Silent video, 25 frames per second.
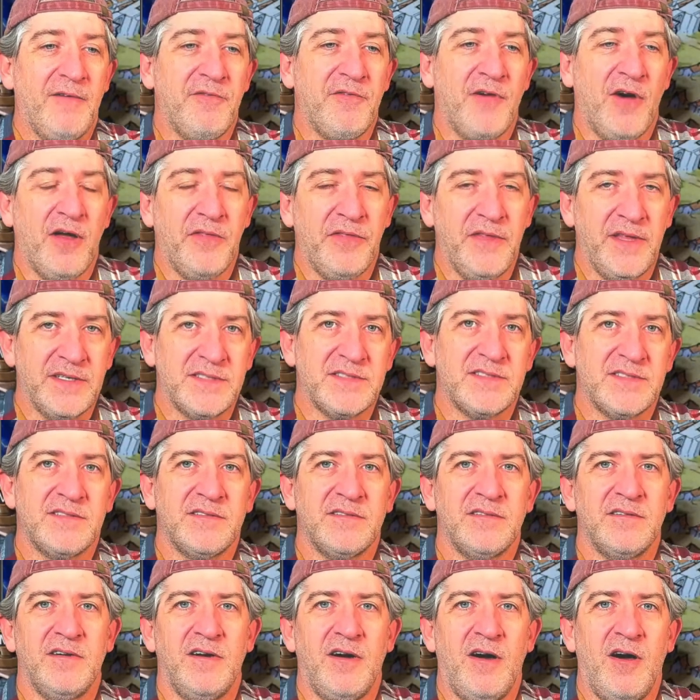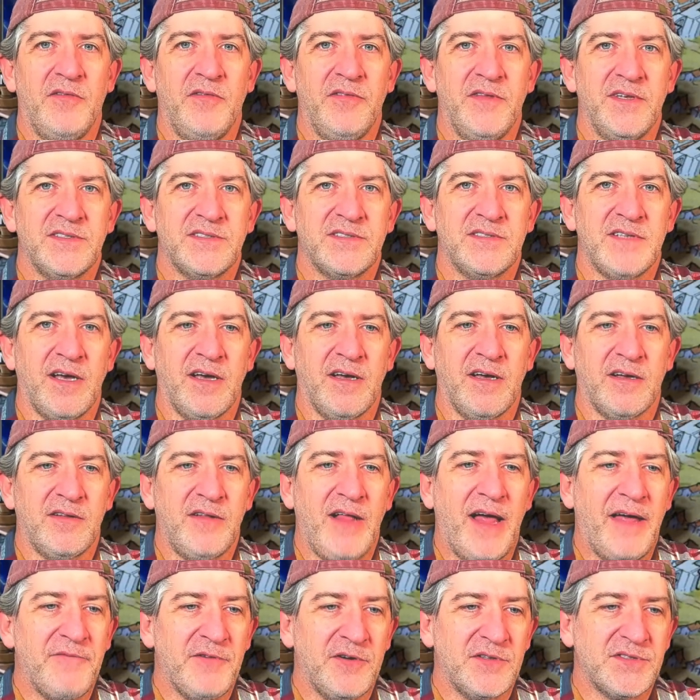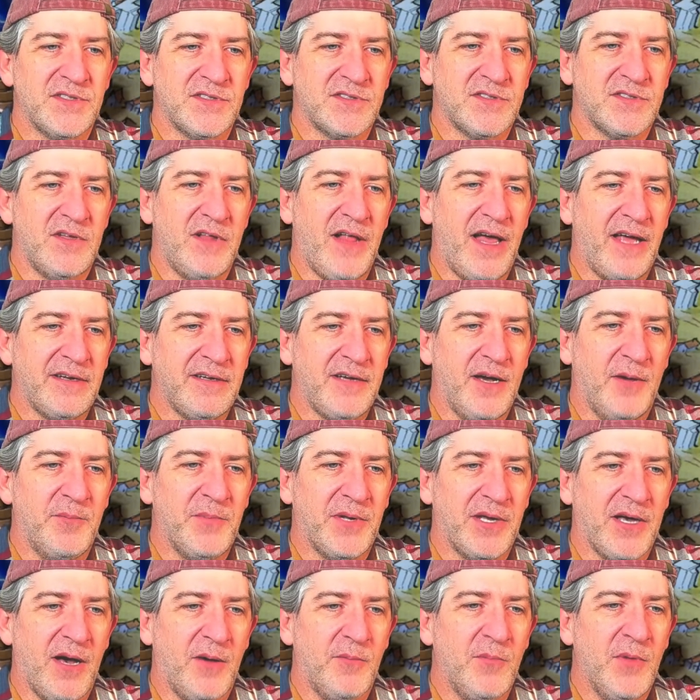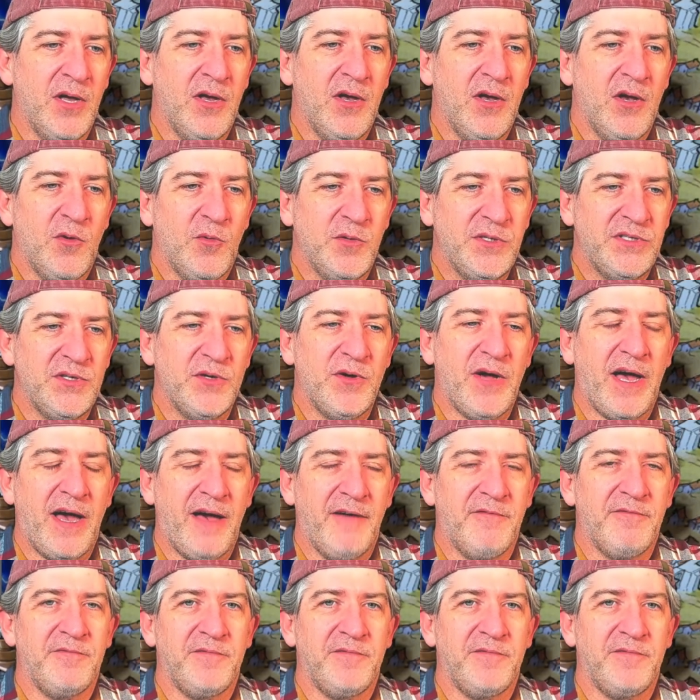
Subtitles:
on this clan versus clan coming up, we do have